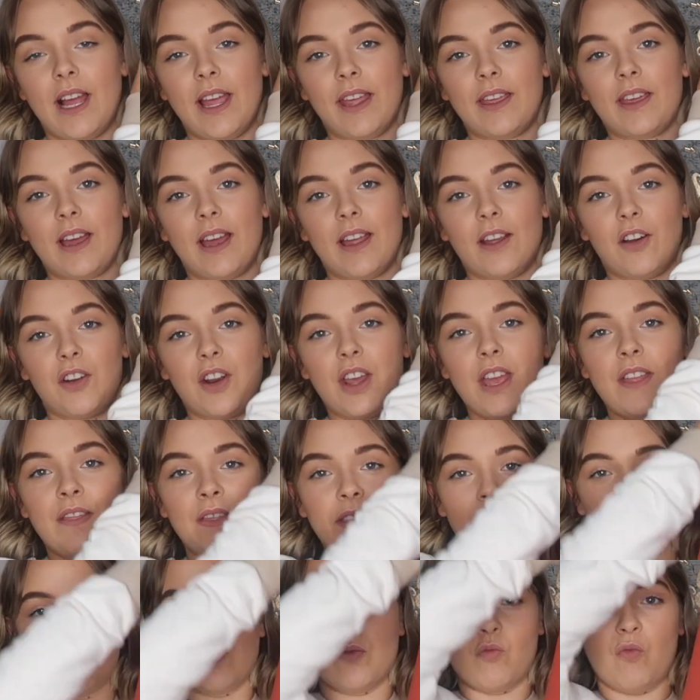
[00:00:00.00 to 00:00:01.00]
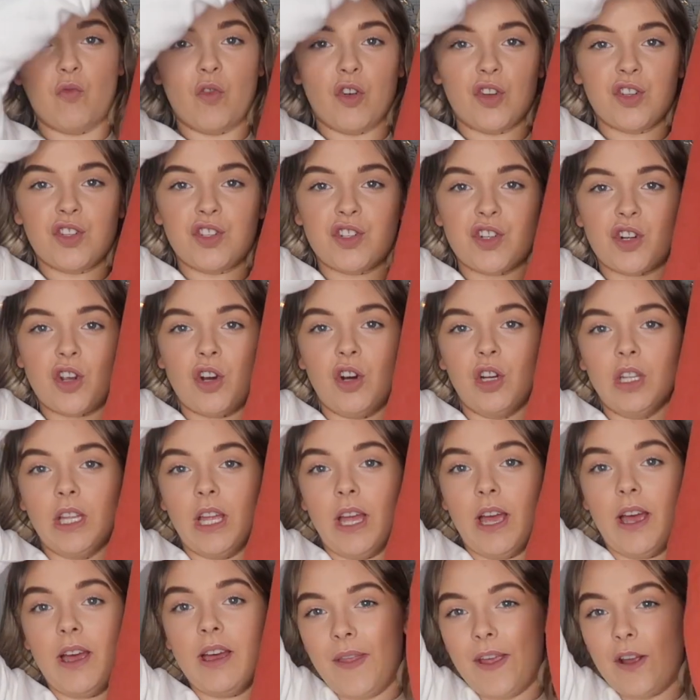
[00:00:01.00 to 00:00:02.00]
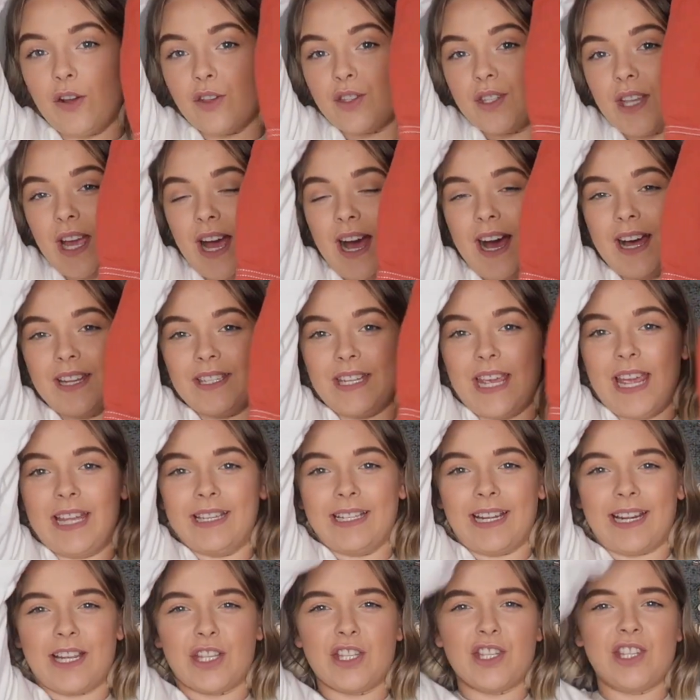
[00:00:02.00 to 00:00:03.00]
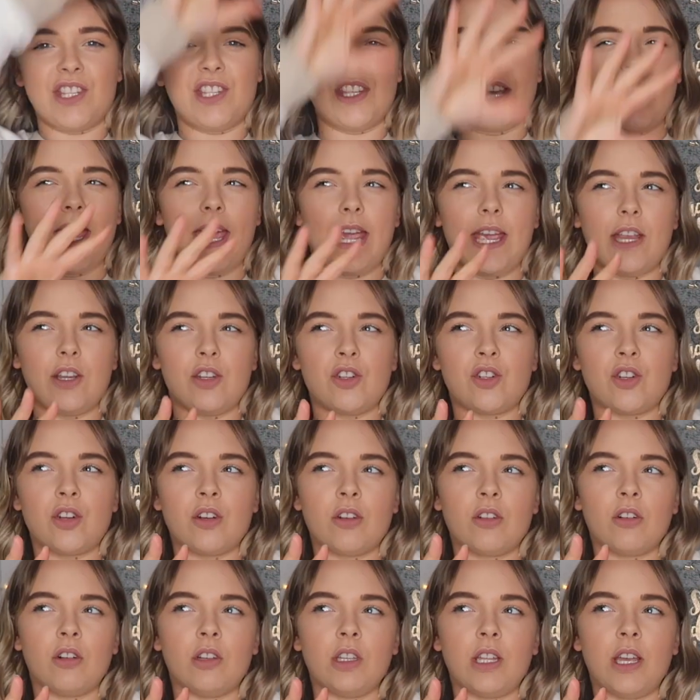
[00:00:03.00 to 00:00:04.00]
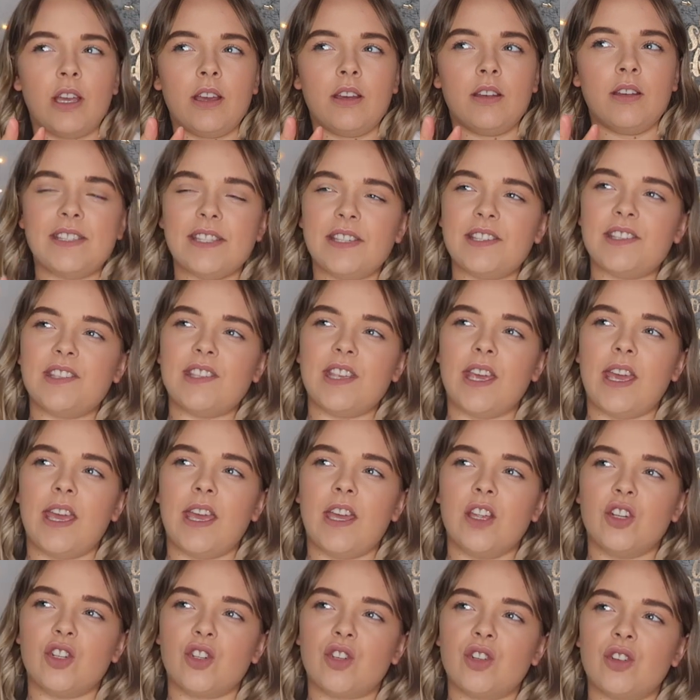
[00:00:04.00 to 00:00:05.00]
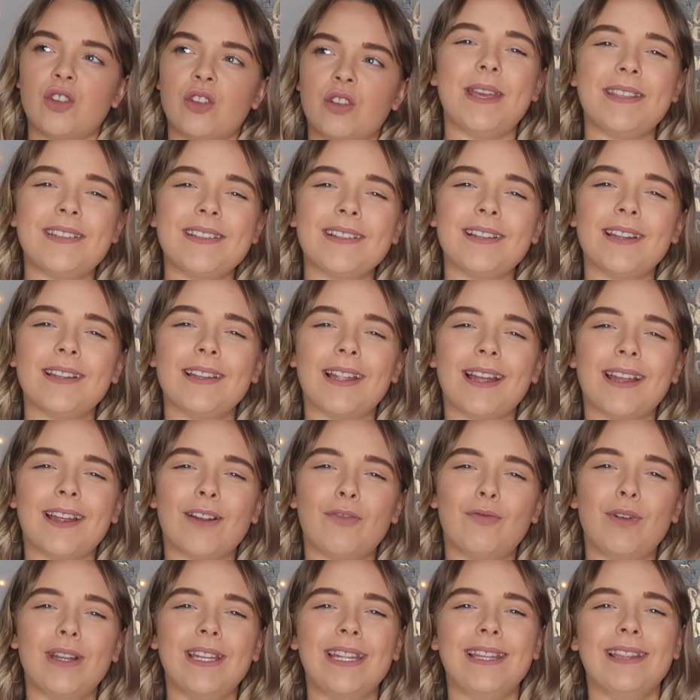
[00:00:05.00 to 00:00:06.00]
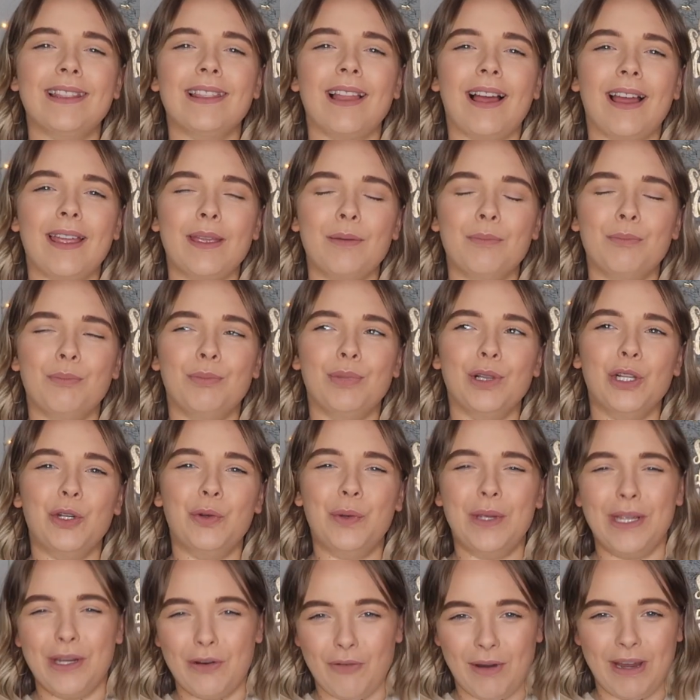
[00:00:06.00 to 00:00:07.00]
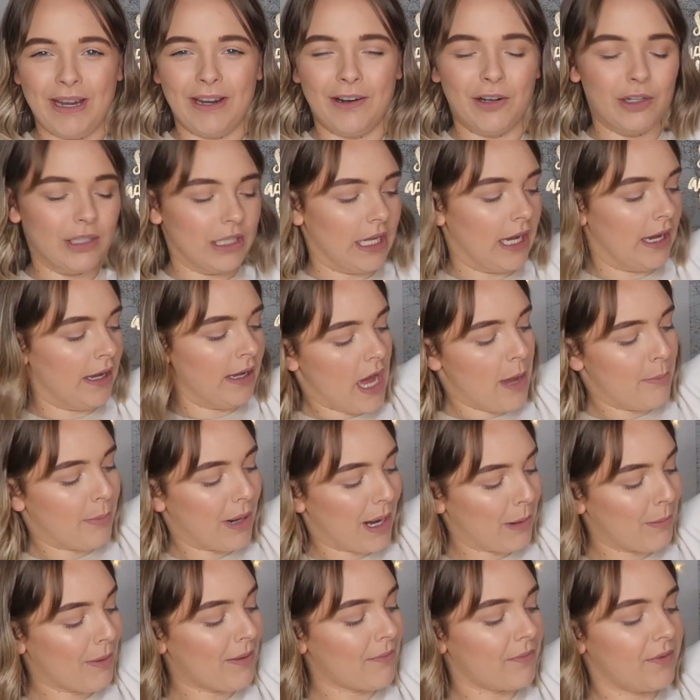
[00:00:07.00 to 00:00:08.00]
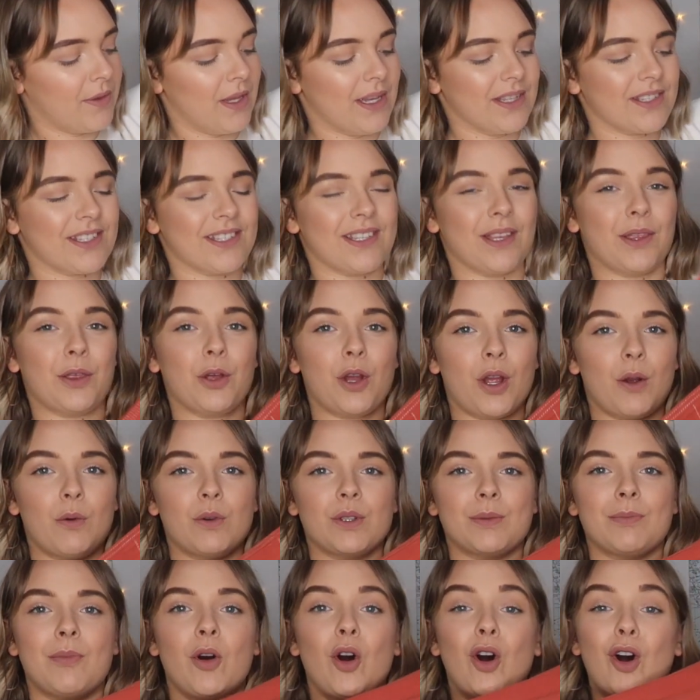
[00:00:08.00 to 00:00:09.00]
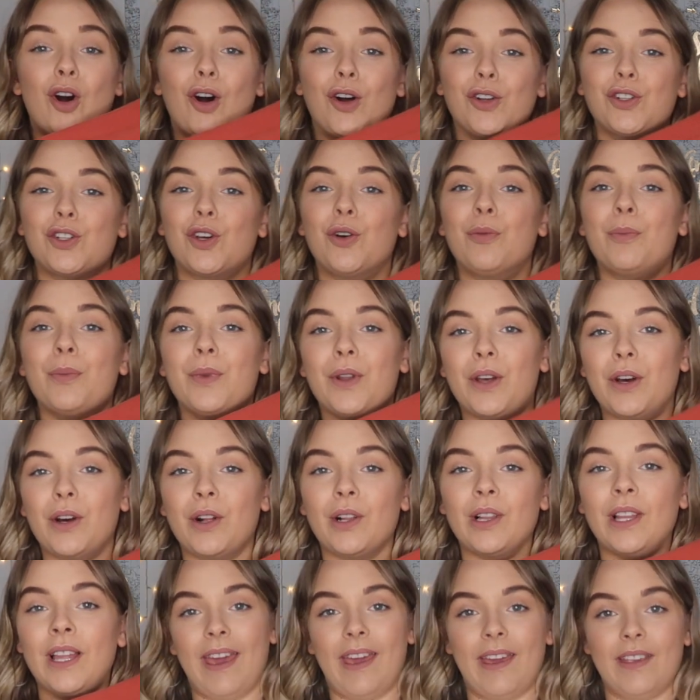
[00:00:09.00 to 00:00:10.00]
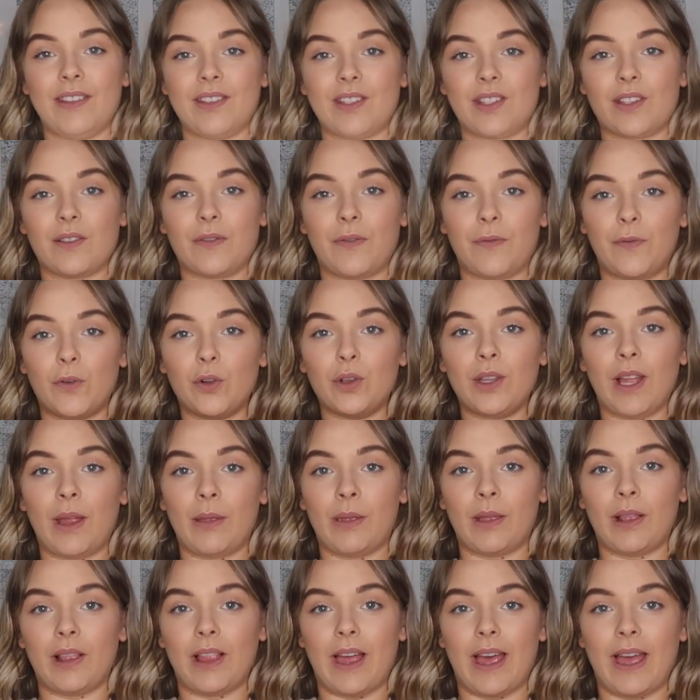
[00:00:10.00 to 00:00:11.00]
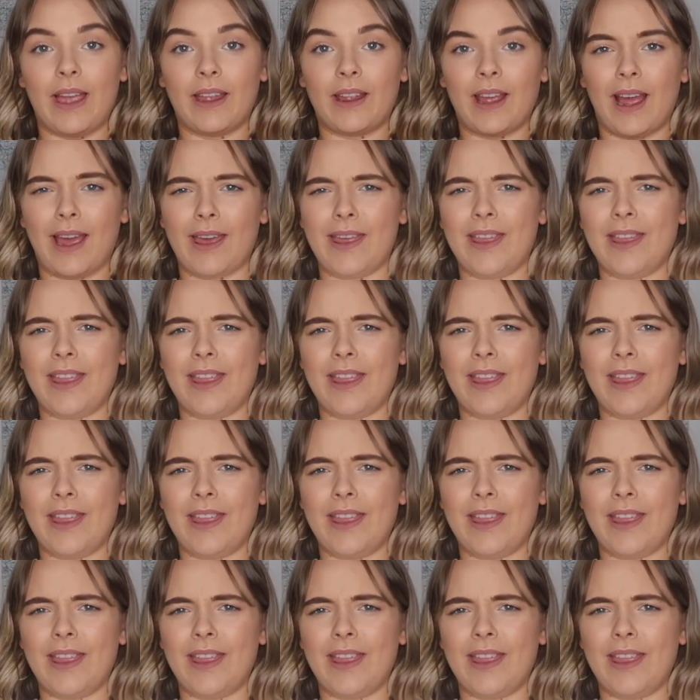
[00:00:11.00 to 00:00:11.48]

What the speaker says: like. I got it in this rust colour. And they also had it in like a sage colour. Is it sage? Basically like a really light bluey green colour. But I went for this because I thought it was more autumnal. It's full length leg, I